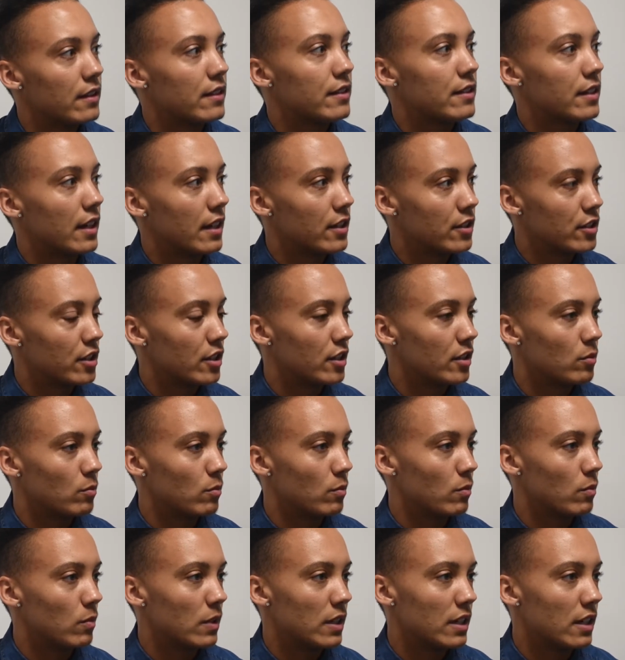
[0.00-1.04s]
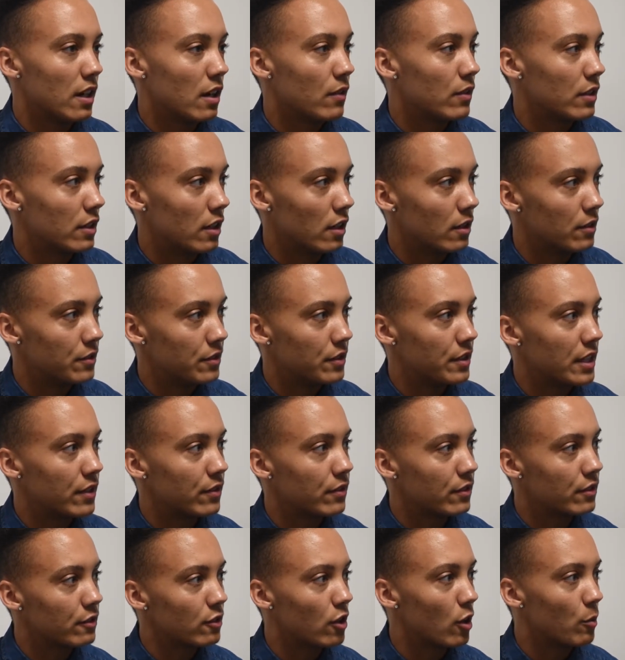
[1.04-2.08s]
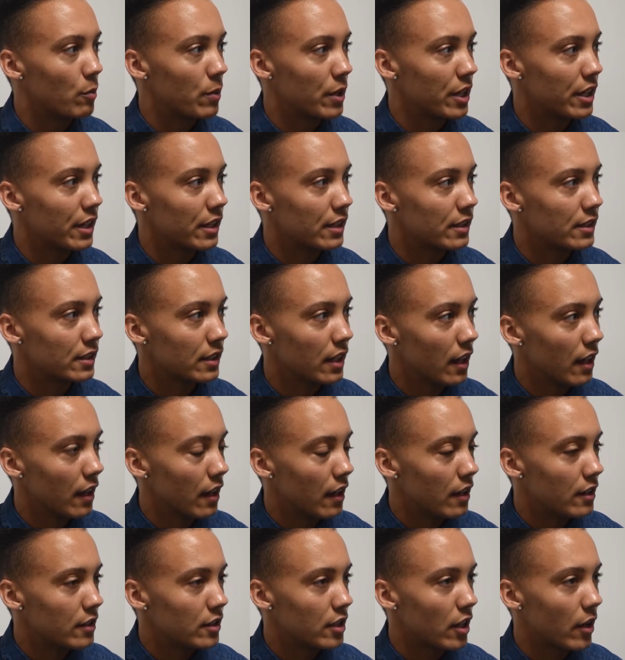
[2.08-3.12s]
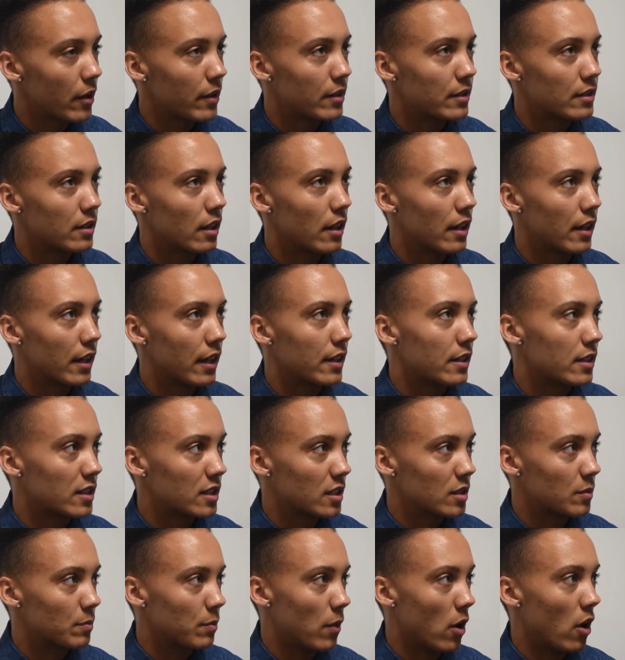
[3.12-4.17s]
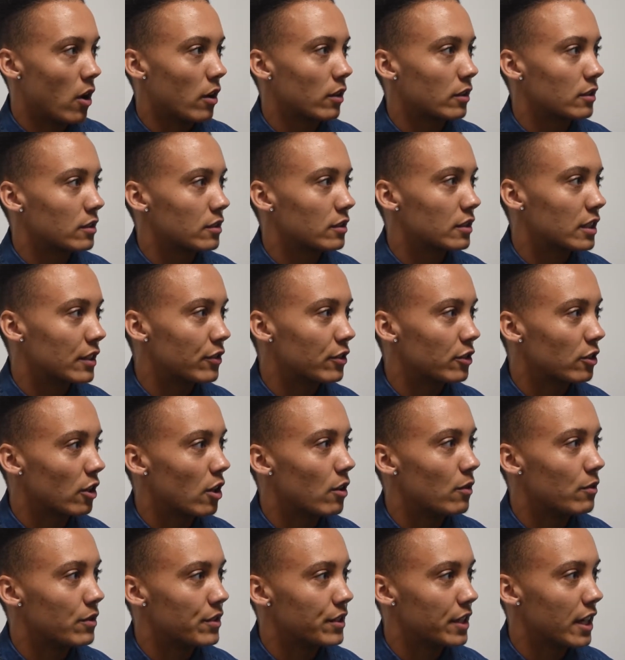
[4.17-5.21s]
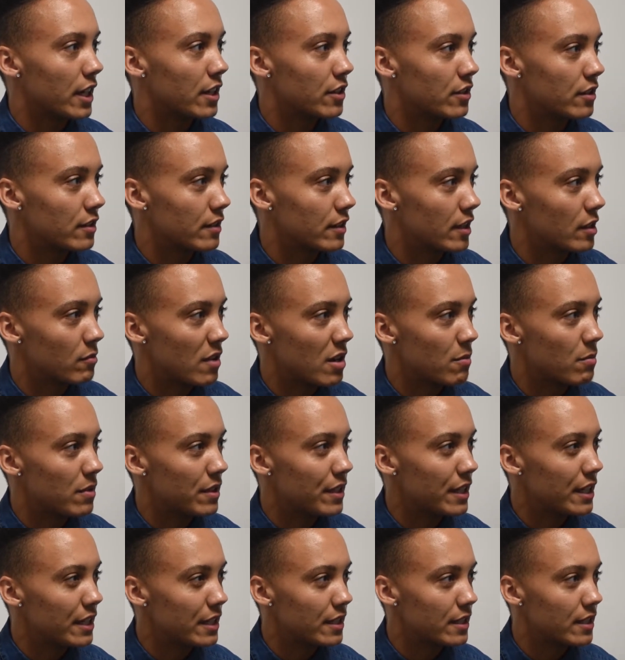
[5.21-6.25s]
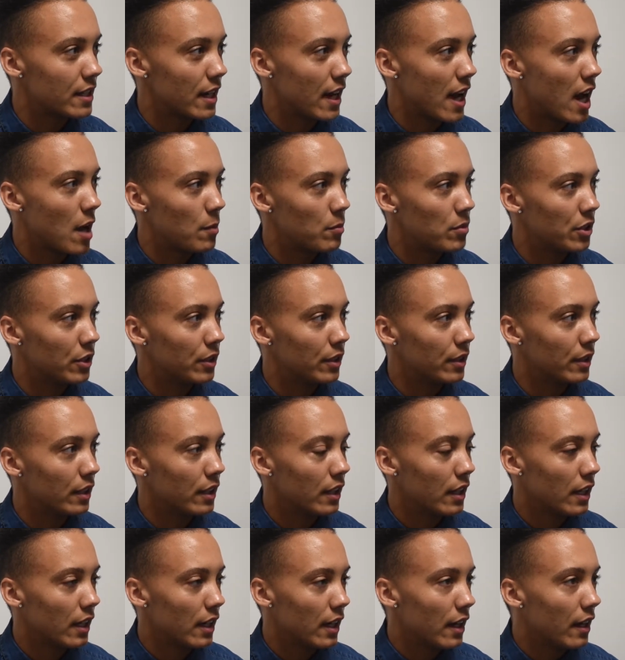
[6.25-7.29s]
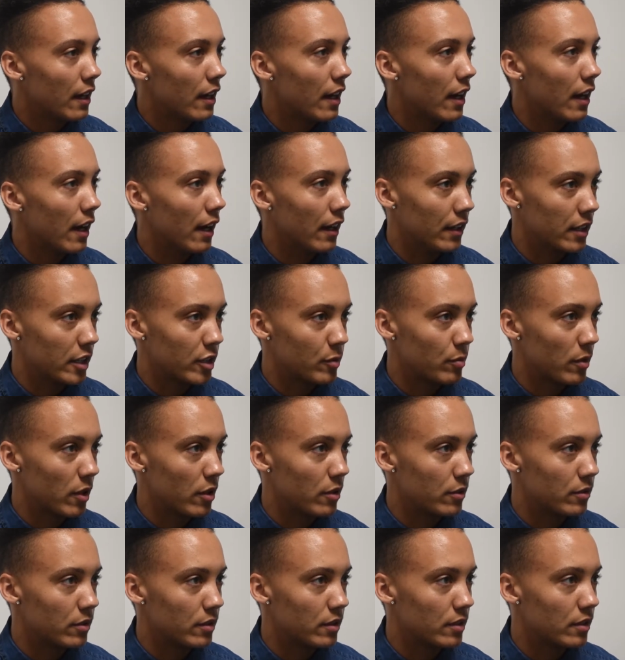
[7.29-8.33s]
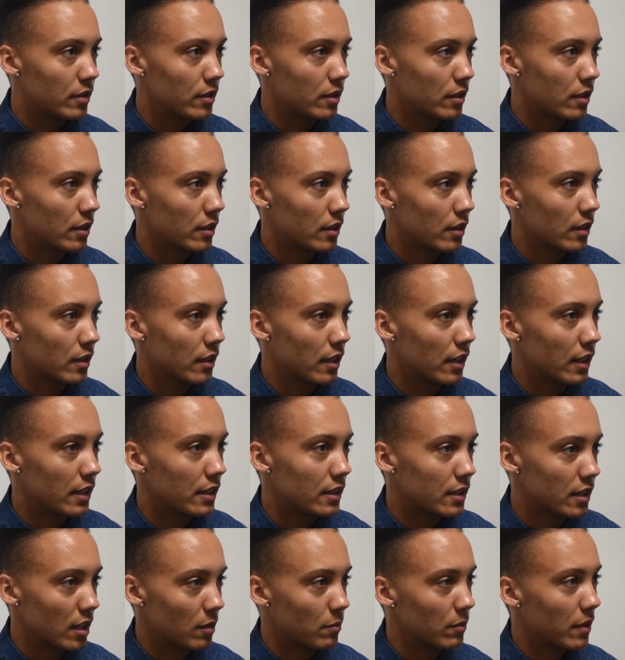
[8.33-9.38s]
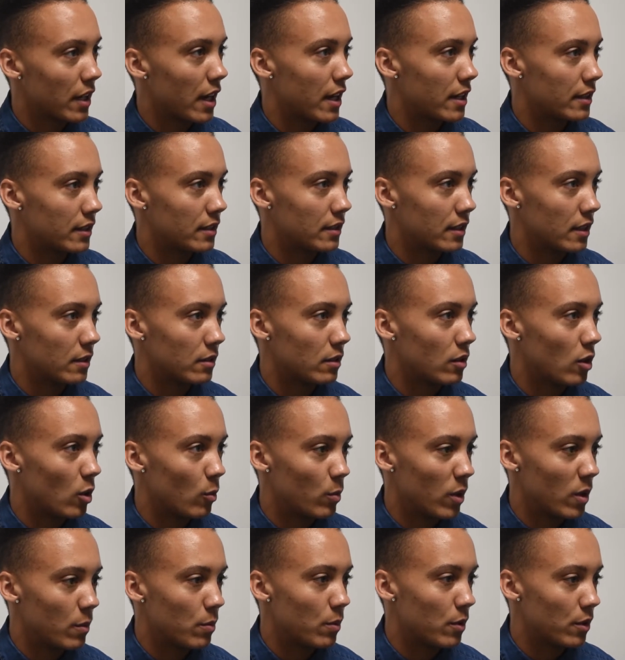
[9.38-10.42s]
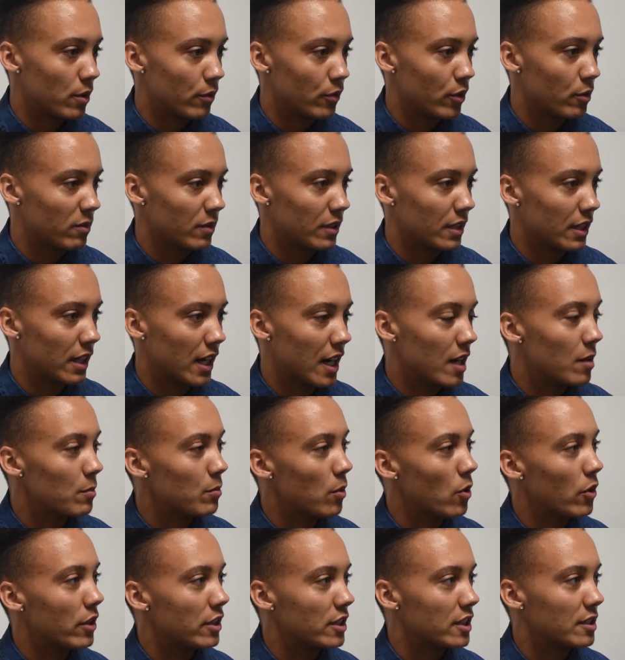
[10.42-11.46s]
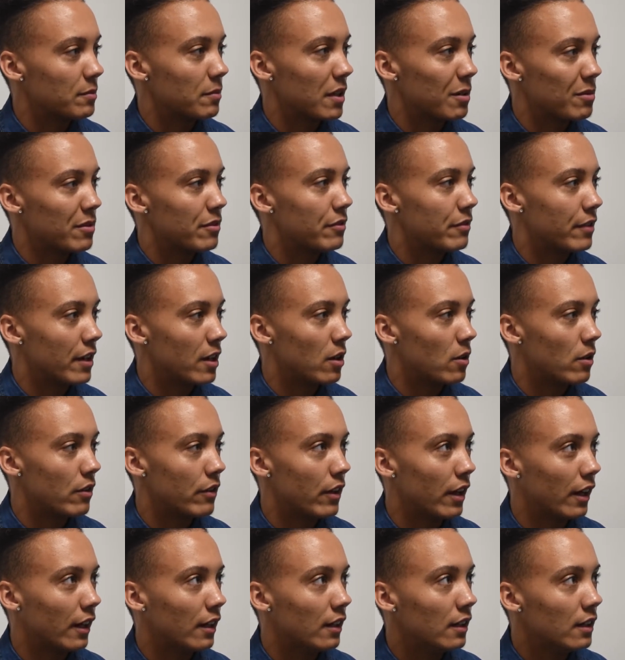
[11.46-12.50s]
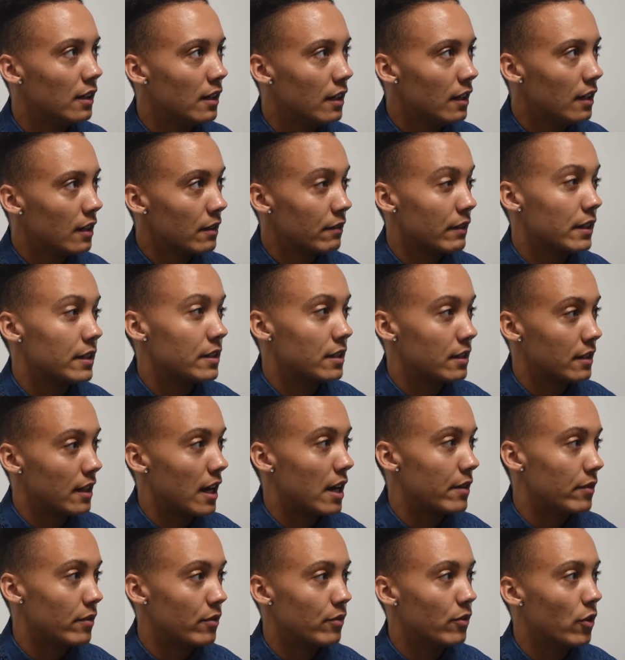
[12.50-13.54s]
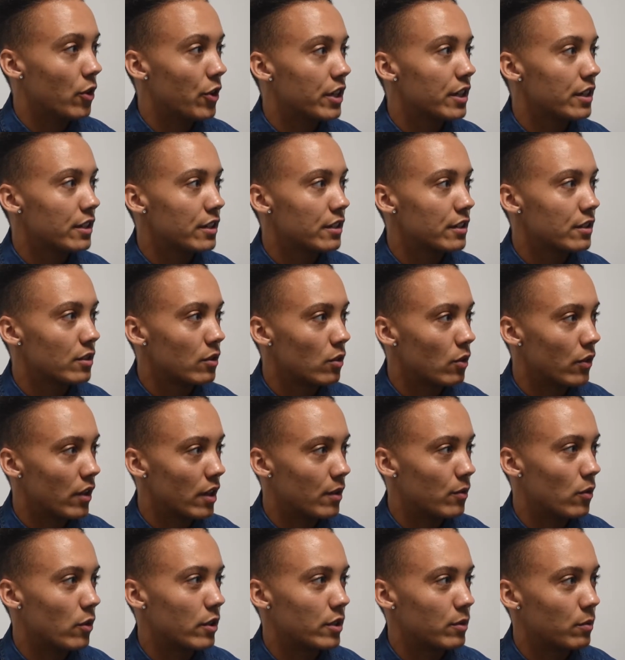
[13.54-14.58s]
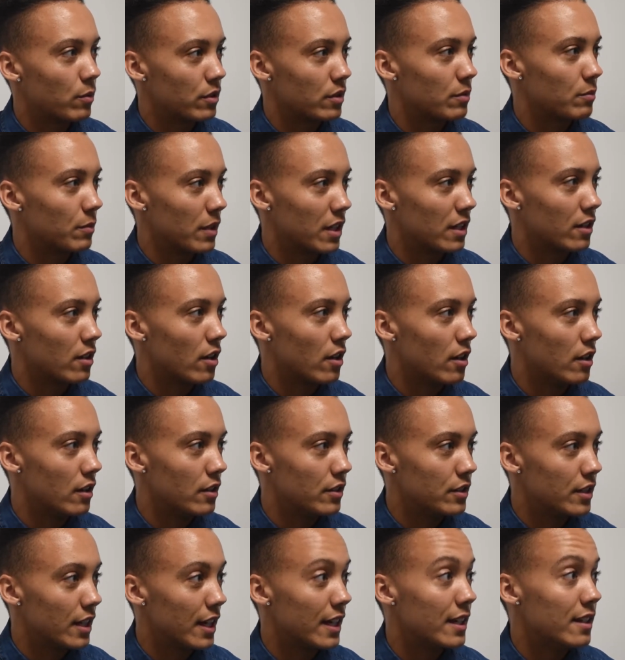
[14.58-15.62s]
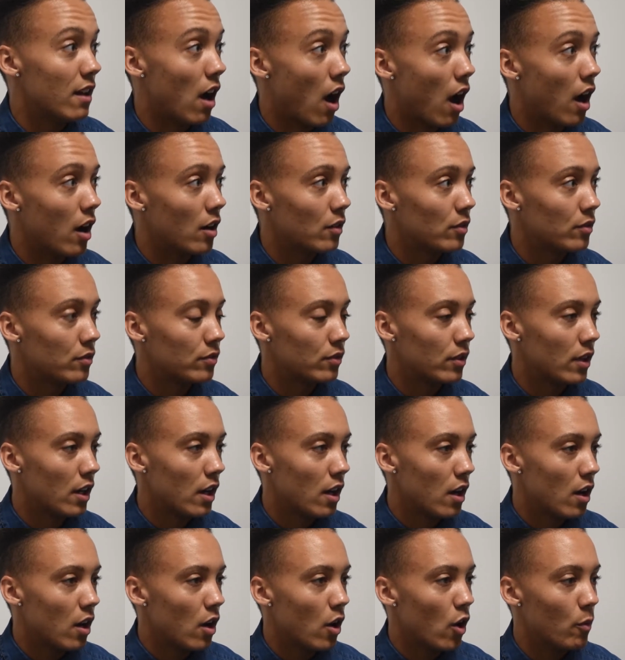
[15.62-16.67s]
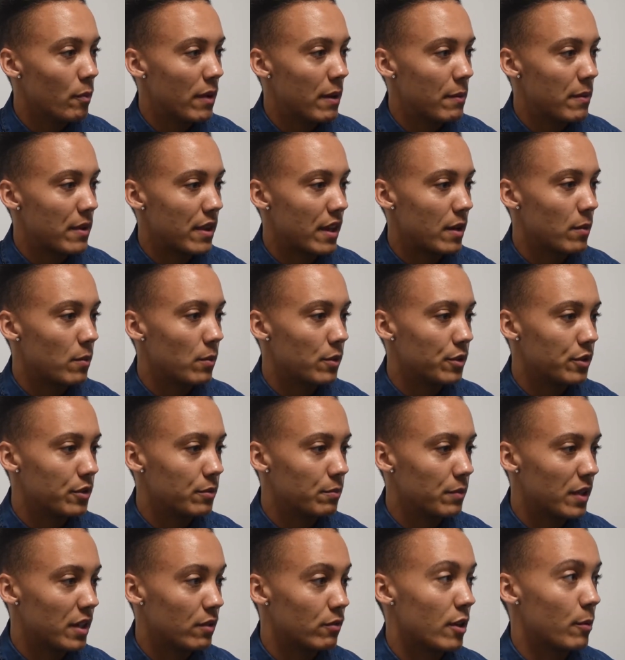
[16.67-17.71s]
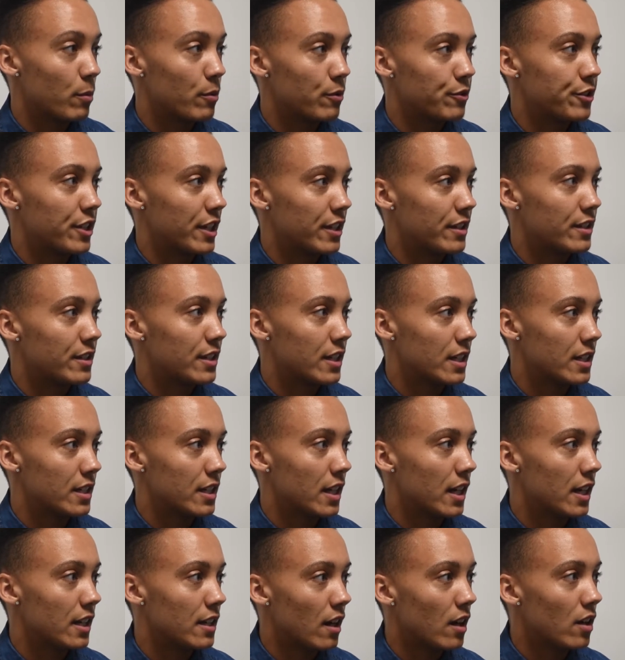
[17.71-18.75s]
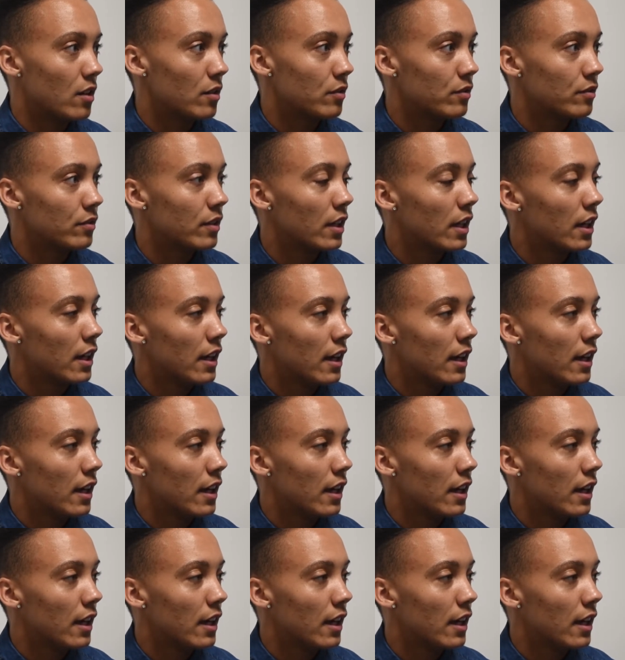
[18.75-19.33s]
the session, we covered loads of different topics. So it's like it sparked different conversations that maybe needed to happen. And I suppose in some cases, there's a lot of people in the room that at points maybe felt that they didn't have a voice or their voice wasn't being heard enough, or maybe they wasn't being represented enough.